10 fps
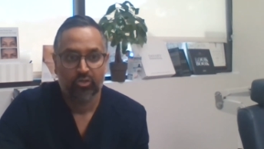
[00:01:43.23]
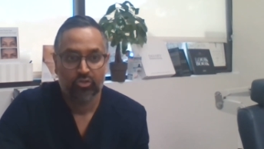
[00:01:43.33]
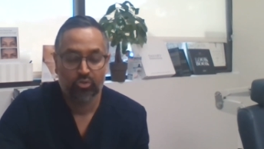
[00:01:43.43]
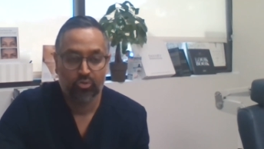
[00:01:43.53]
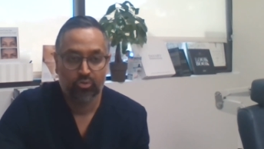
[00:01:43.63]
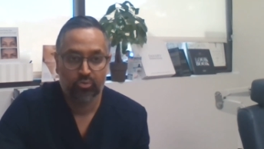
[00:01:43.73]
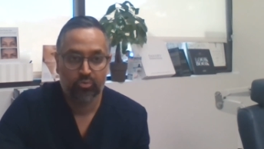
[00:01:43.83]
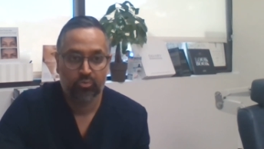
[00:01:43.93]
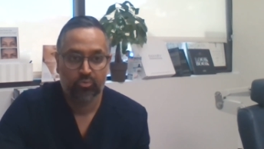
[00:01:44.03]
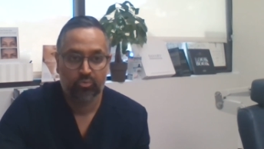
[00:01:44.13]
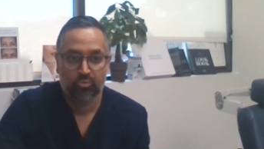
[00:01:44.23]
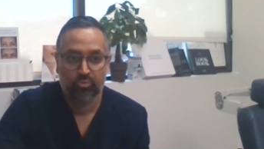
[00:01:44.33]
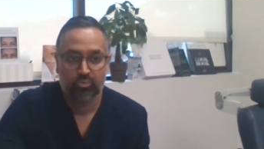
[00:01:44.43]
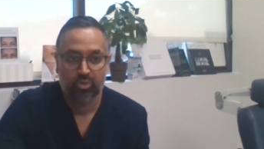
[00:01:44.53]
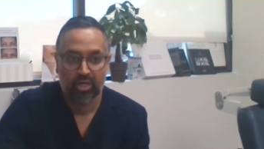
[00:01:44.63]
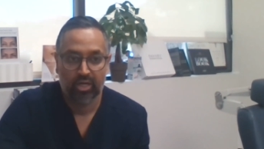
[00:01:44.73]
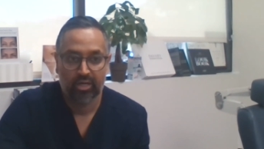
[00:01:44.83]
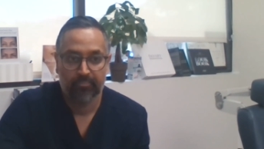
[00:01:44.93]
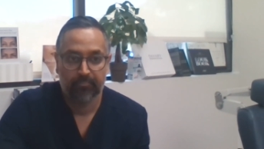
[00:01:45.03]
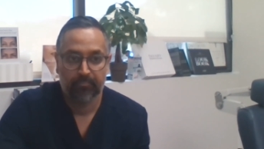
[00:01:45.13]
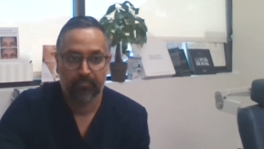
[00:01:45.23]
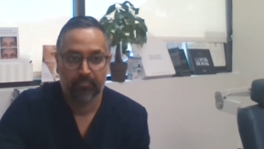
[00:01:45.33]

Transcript: You um,